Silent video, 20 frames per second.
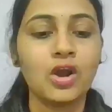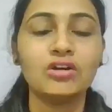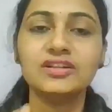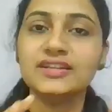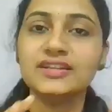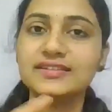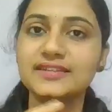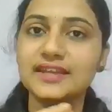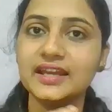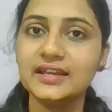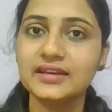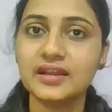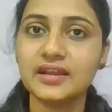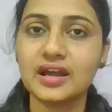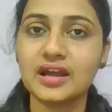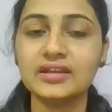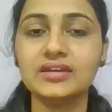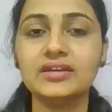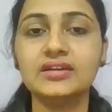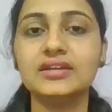or this
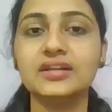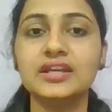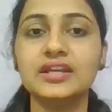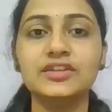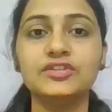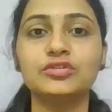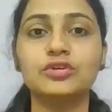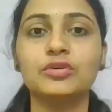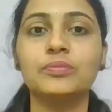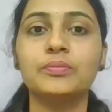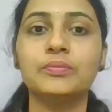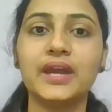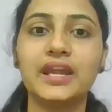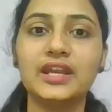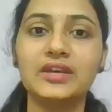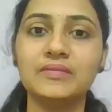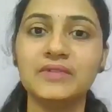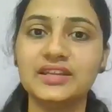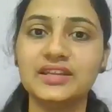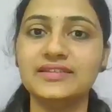entire ESOP
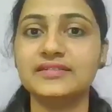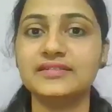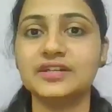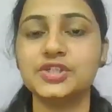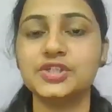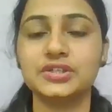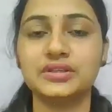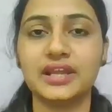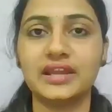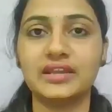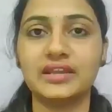administration